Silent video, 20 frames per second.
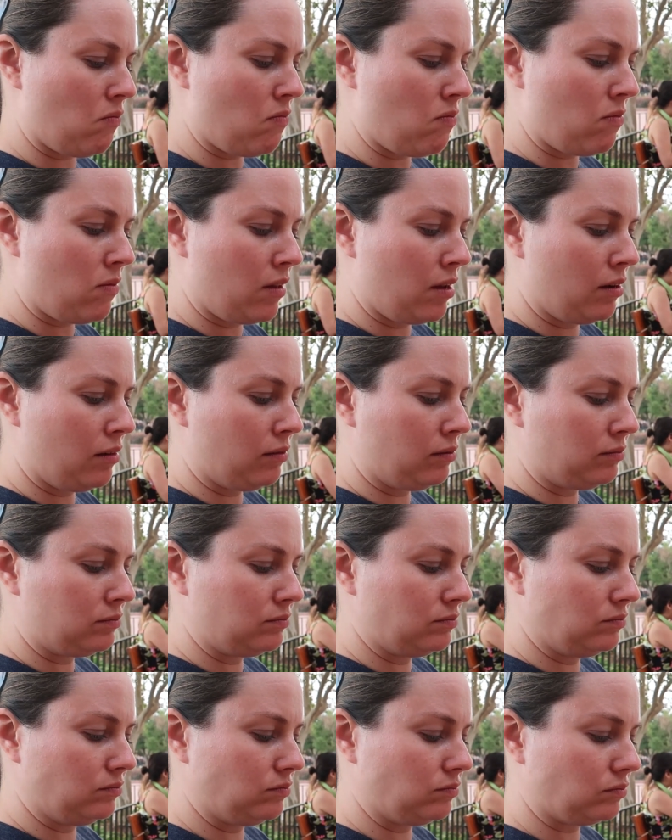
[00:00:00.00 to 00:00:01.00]
And
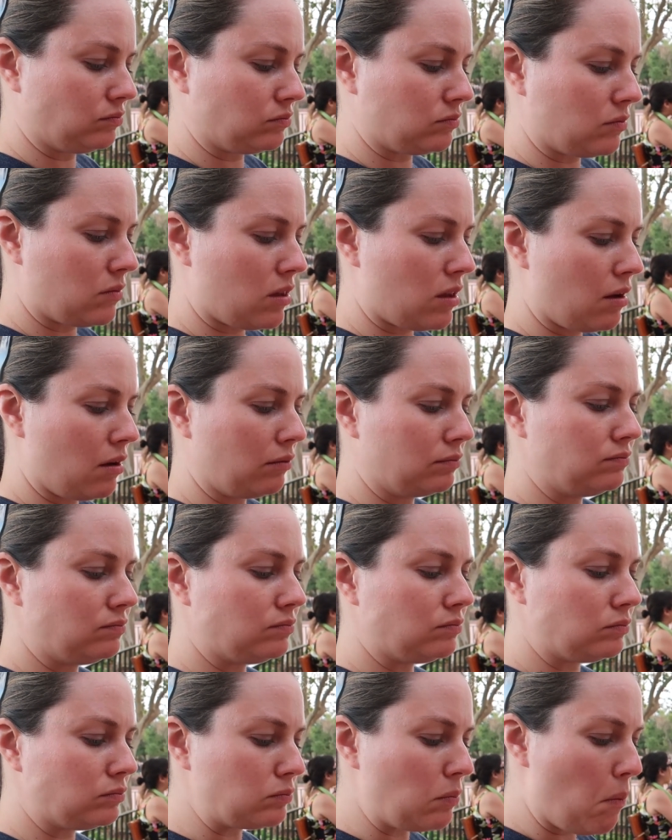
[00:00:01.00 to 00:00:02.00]
that's our focus.
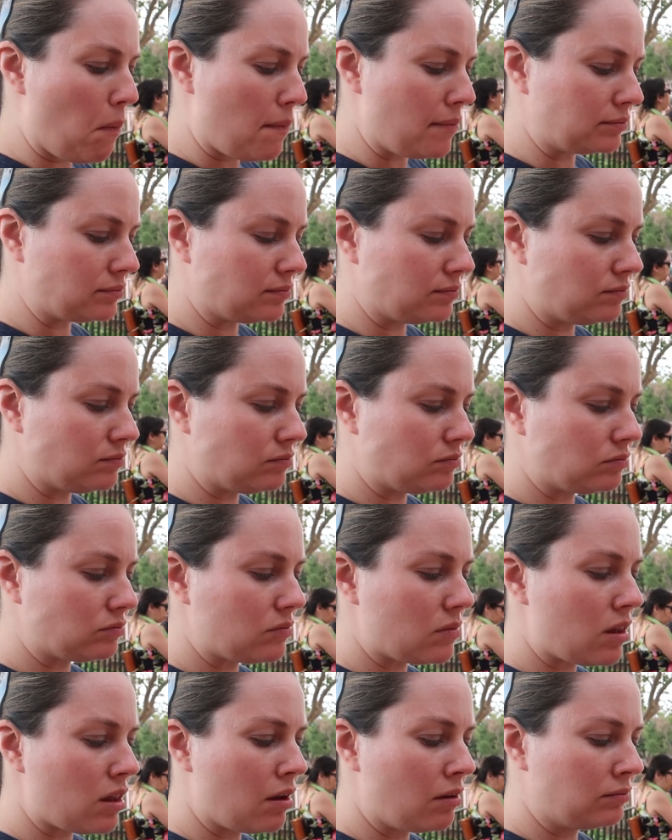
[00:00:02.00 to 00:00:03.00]
But you
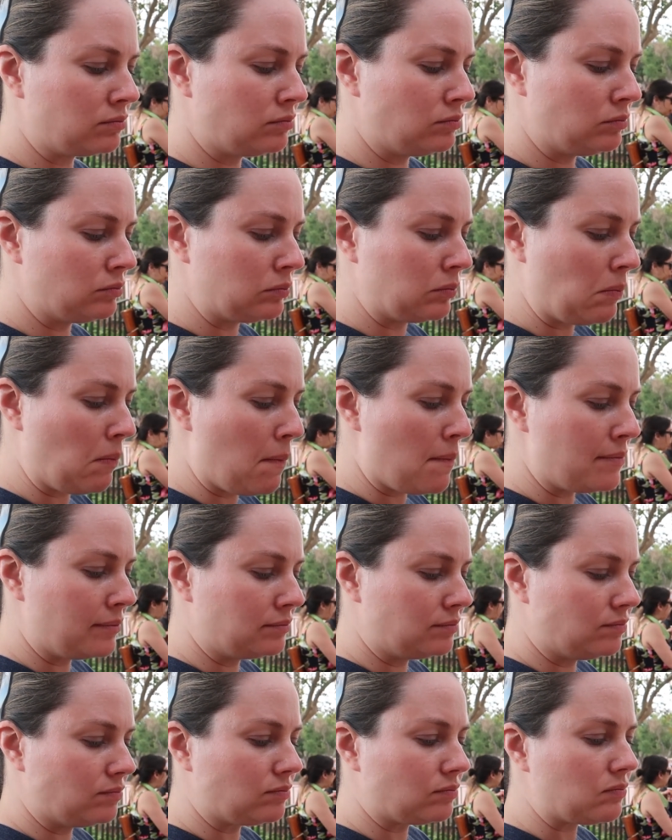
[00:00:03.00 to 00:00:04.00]
know, we feel
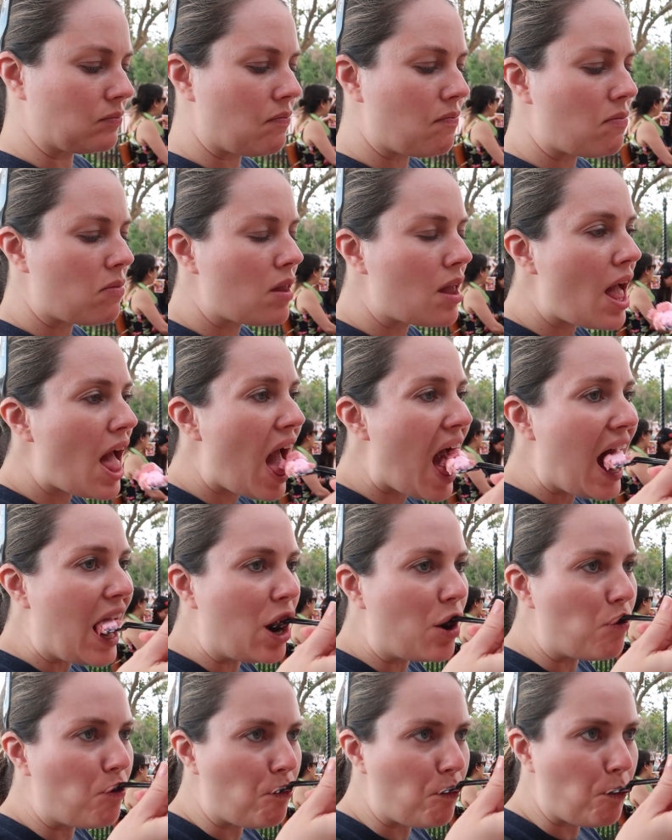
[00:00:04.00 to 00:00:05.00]
accomplished in what
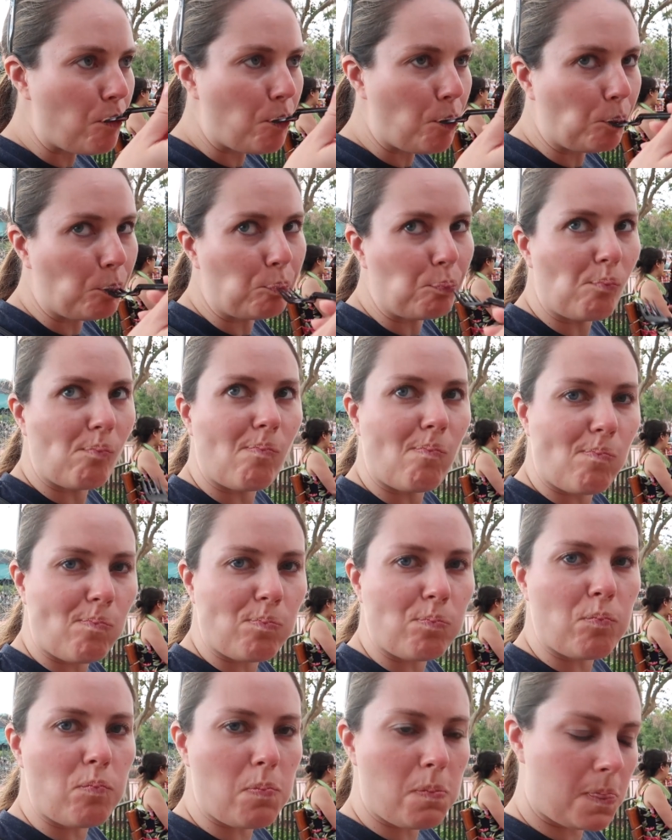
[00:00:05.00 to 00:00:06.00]
we've done this
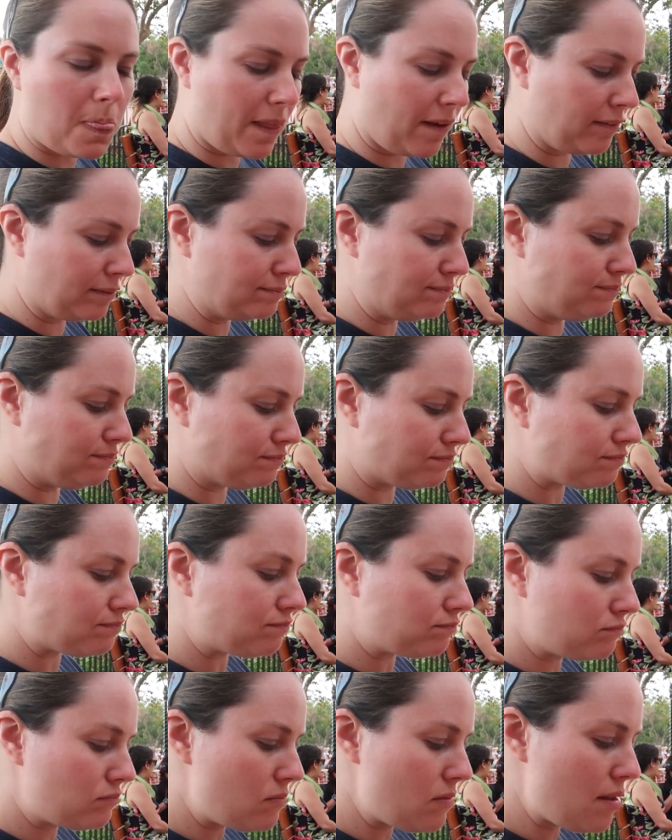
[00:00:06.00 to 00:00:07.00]
year.
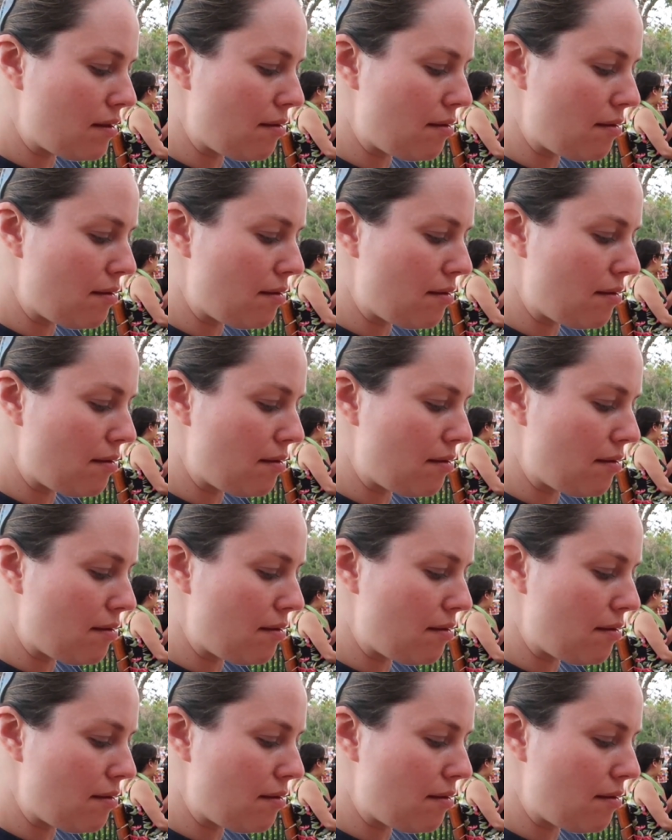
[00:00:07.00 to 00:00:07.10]
So,